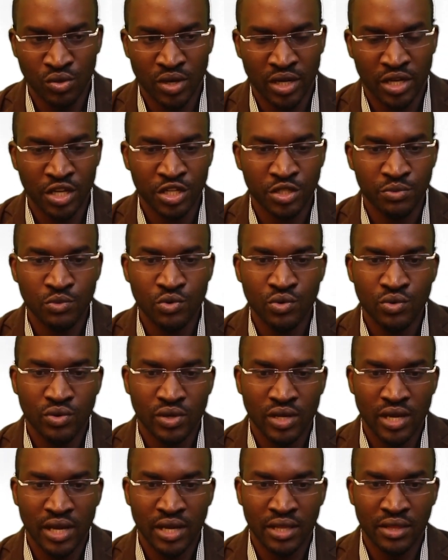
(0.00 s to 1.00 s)
cash
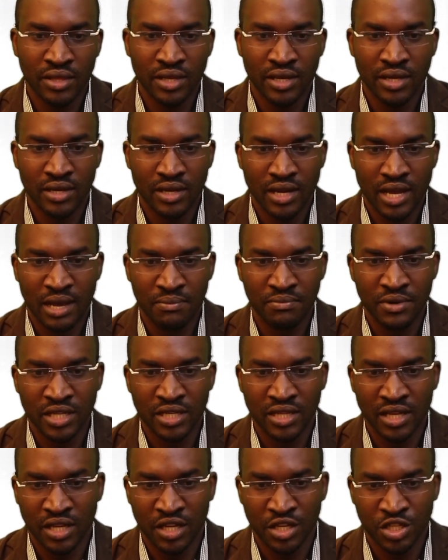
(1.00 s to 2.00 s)
book and then
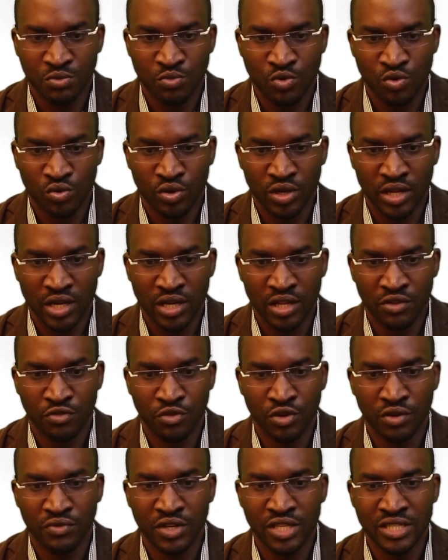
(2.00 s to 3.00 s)
update the cash book. Then if
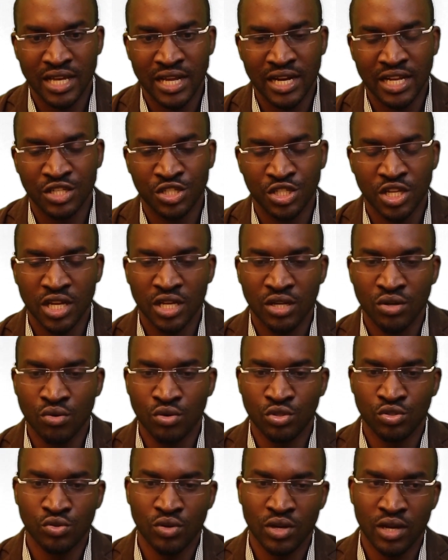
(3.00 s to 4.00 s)
you have dishonored check,
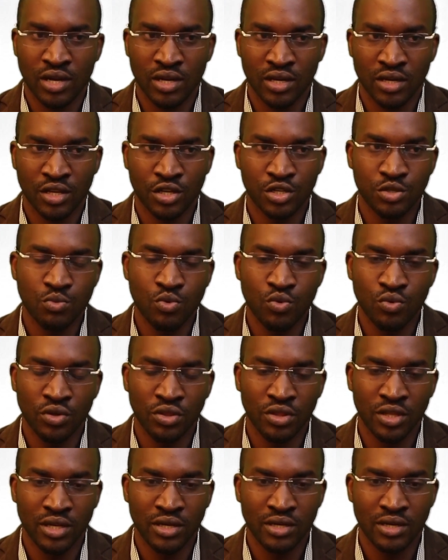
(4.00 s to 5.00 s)
go to your cash book
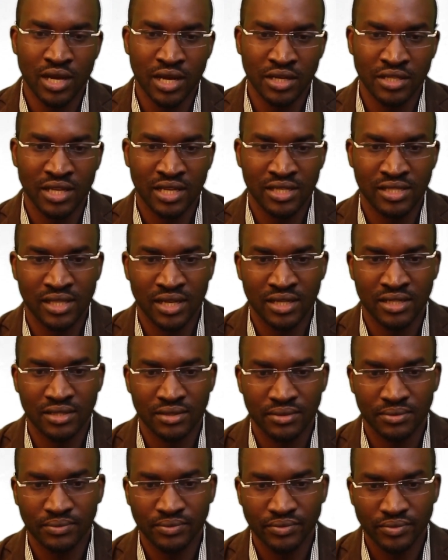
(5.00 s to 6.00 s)
and then adjust that
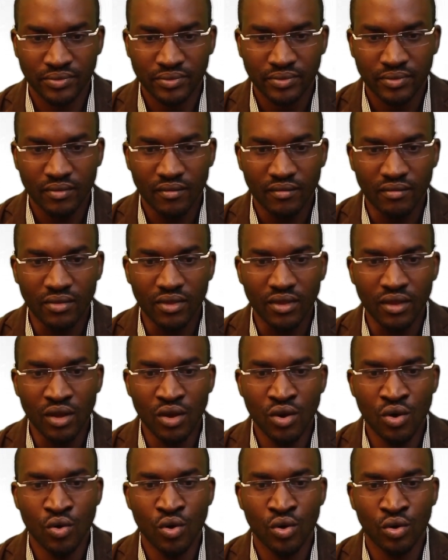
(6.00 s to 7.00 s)

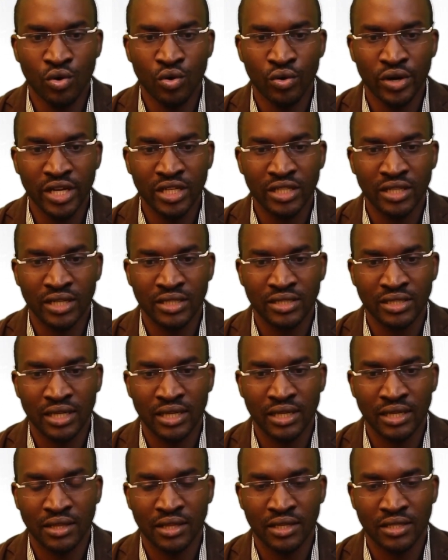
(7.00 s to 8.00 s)
or correct
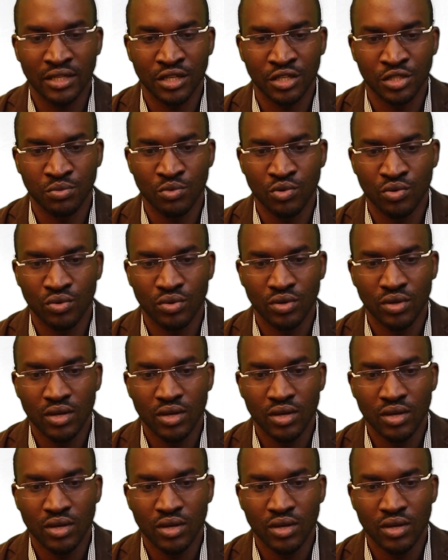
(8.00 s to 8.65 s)
that cash book.